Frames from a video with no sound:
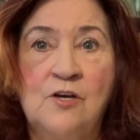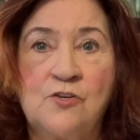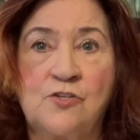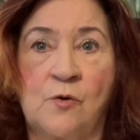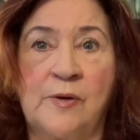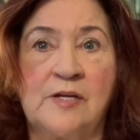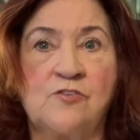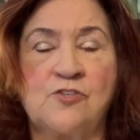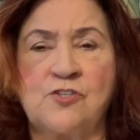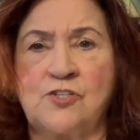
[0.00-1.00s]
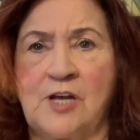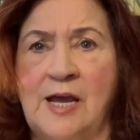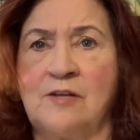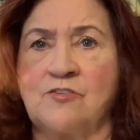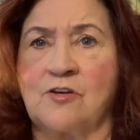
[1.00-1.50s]
So its
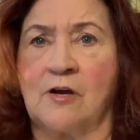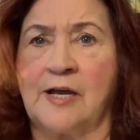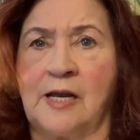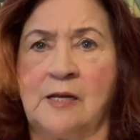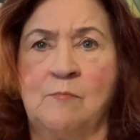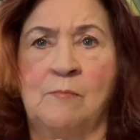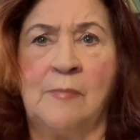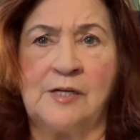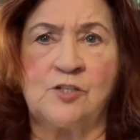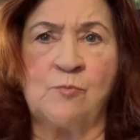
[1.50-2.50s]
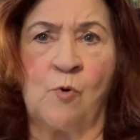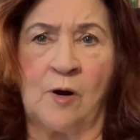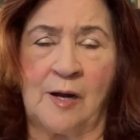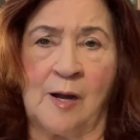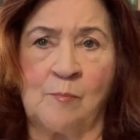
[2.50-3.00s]
states are getting much
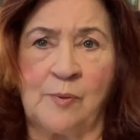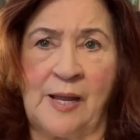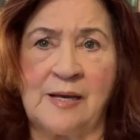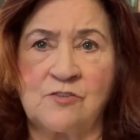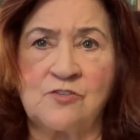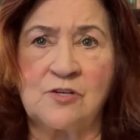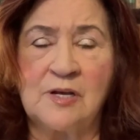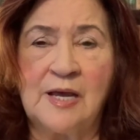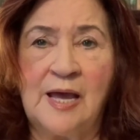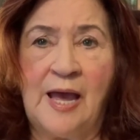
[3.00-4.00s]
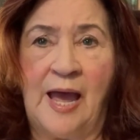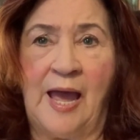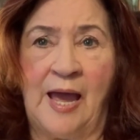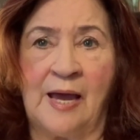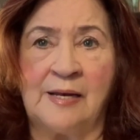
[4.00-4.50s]
more complex.
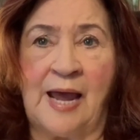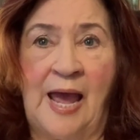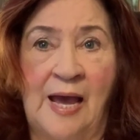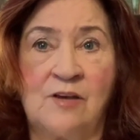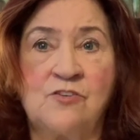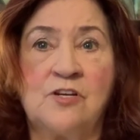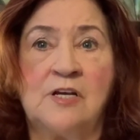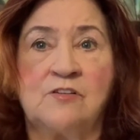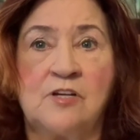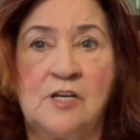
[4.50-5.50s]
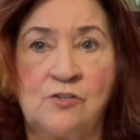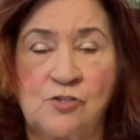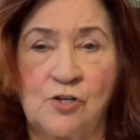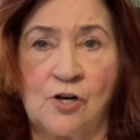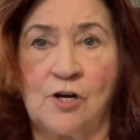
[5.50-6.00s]
And as it's
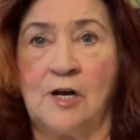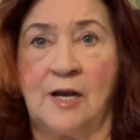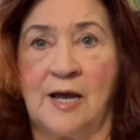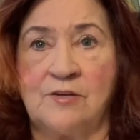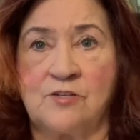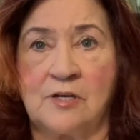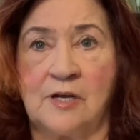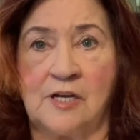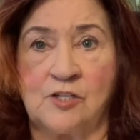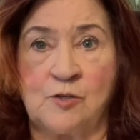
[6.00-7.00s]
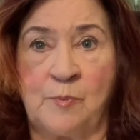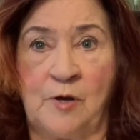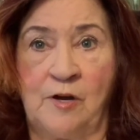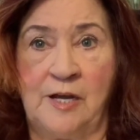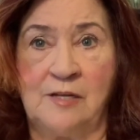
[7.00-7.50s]
internalizing
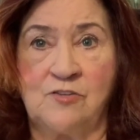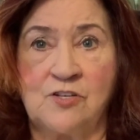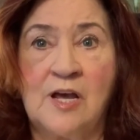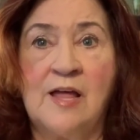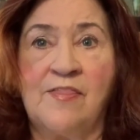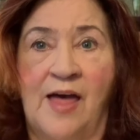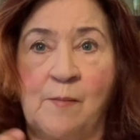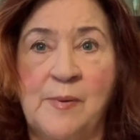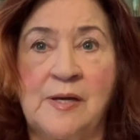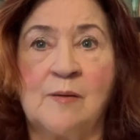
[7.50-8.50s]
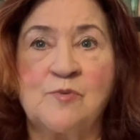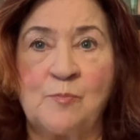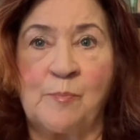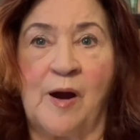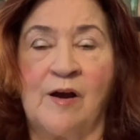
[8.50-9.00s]
experience, that becomes a
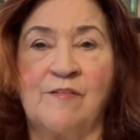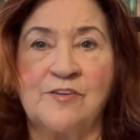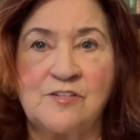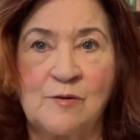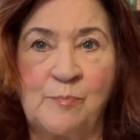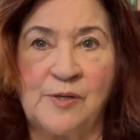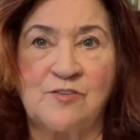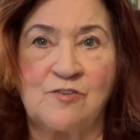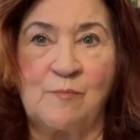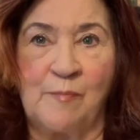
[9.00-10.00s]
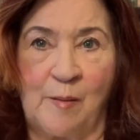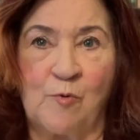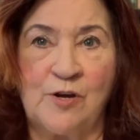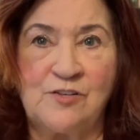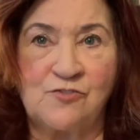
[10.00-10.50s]
part of its implicit
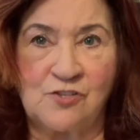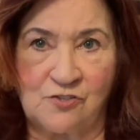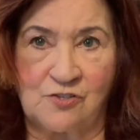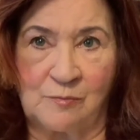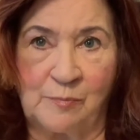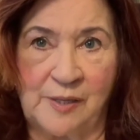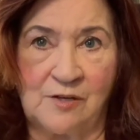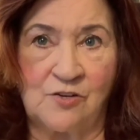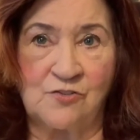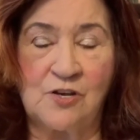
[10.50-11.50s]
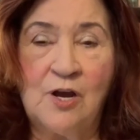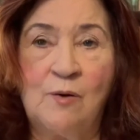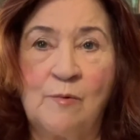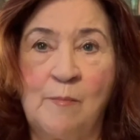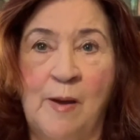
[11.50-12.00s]
memory system, because
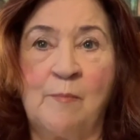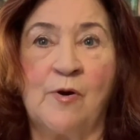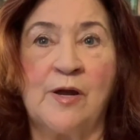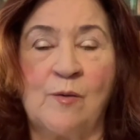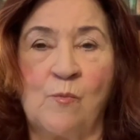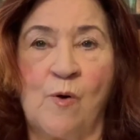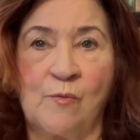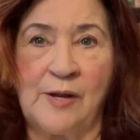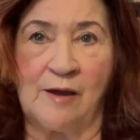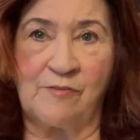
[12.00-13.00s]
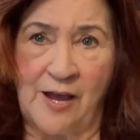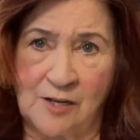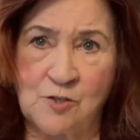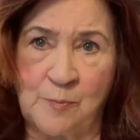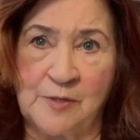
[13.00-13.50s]
remember, it won't have
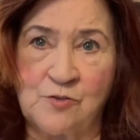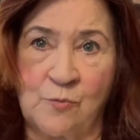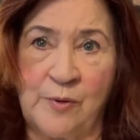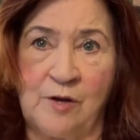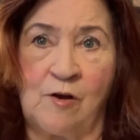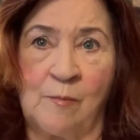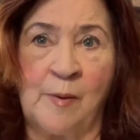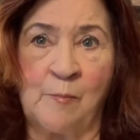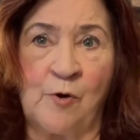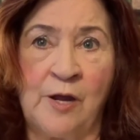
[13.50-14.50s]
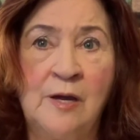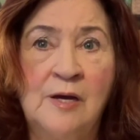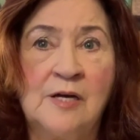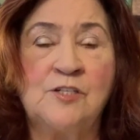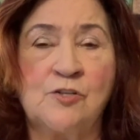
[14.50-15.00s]
explicit recall memory
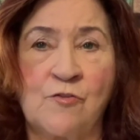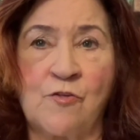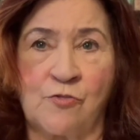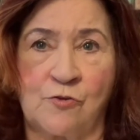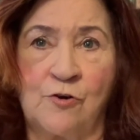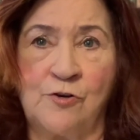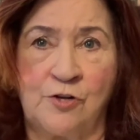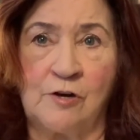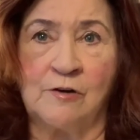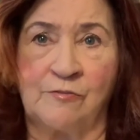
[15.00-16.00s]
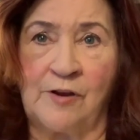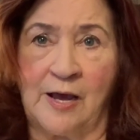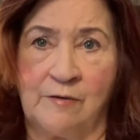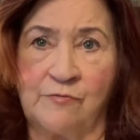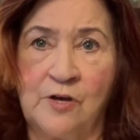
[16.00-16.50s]
until the 3rd year of
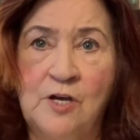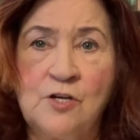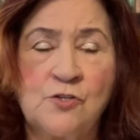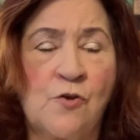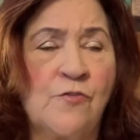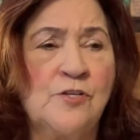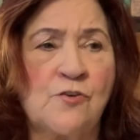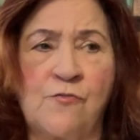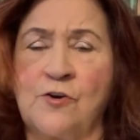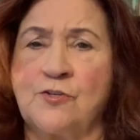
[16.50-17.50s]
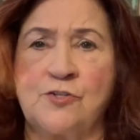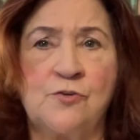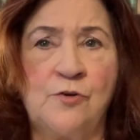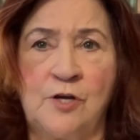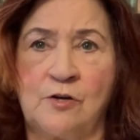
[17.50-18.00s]
life. So these first
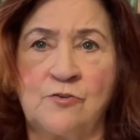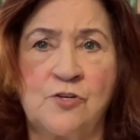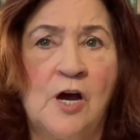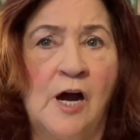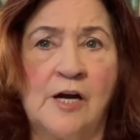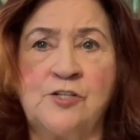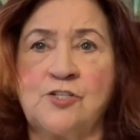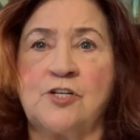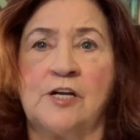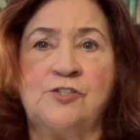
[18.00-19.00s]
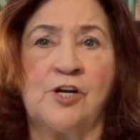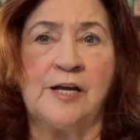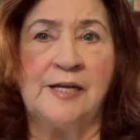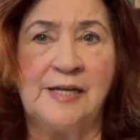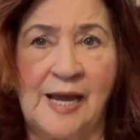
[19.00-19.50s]
2 years are just a
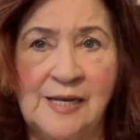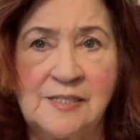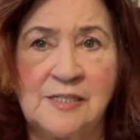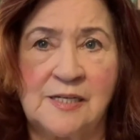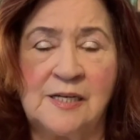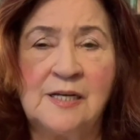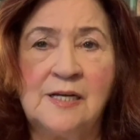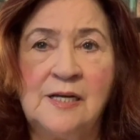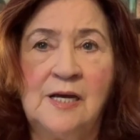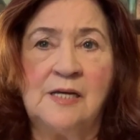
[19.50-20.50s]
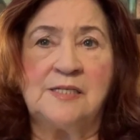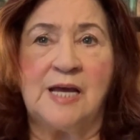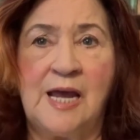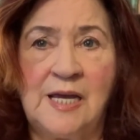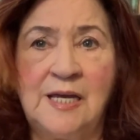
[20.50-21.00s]
gigantic
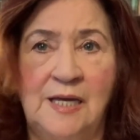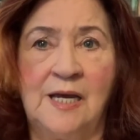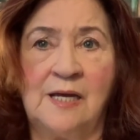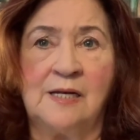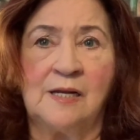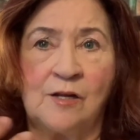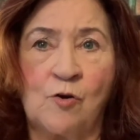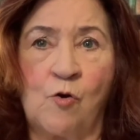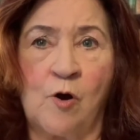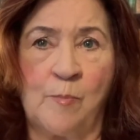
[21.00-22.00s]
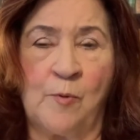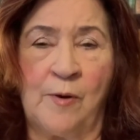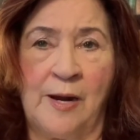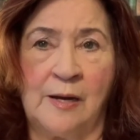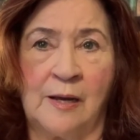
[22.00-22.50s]
taking in and
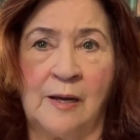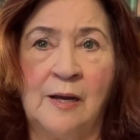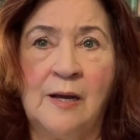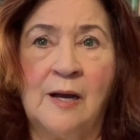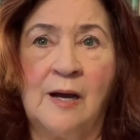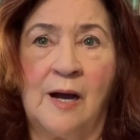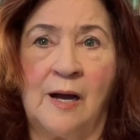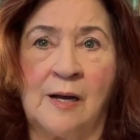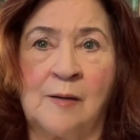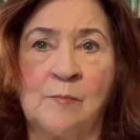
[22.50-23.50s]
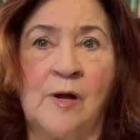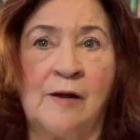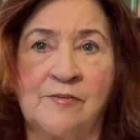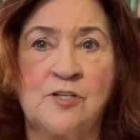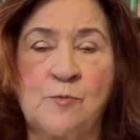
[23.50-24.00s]
incorporating
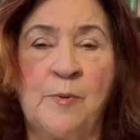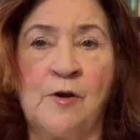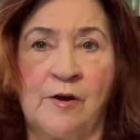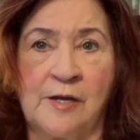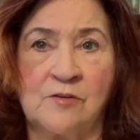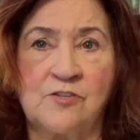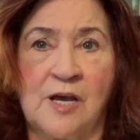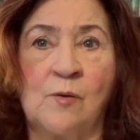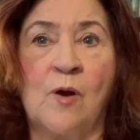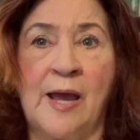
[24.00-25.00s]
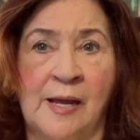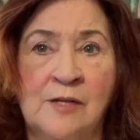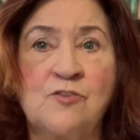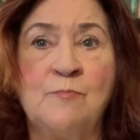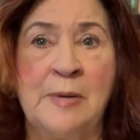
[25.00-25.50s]
of experience and
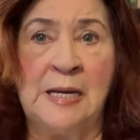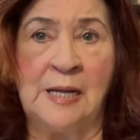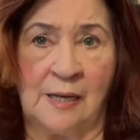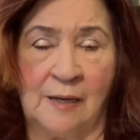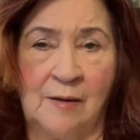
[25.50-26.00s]
its meaning.